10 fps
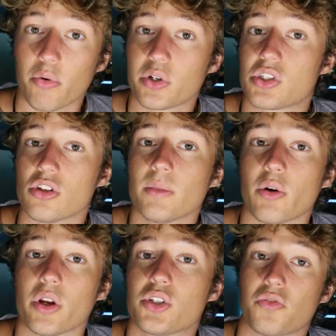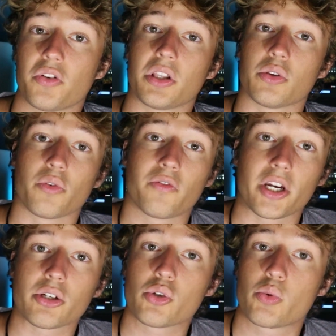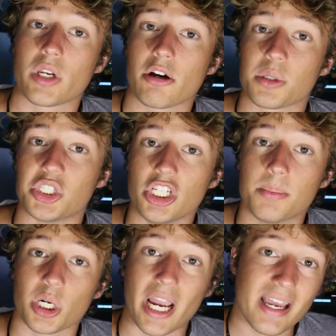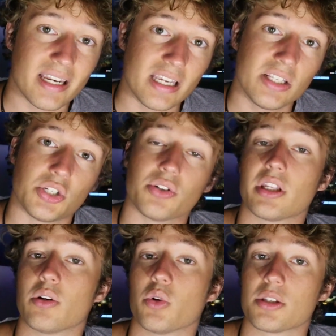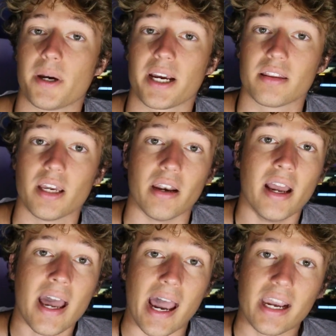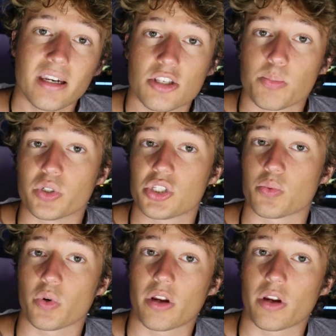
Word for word: I would assume that retrofitting the refineries would now be cheaper and easier than it was back then. And as Porsche is